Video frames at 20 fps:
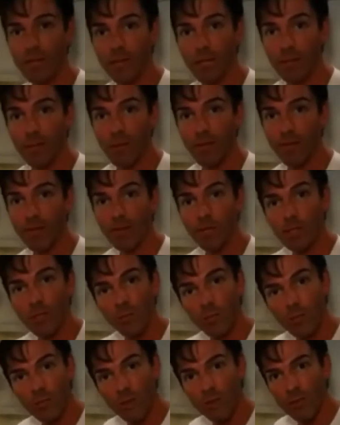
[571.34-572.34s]
Taking my
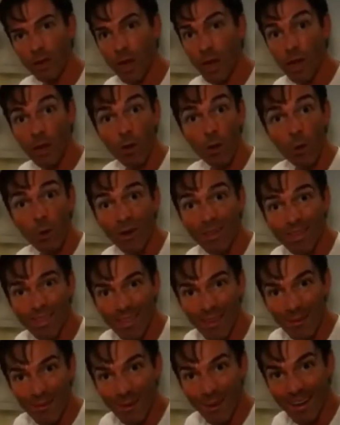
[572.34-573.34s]
vegetables, I've got quite
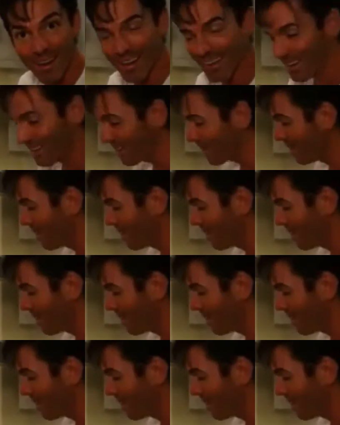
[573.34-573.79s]
the array here.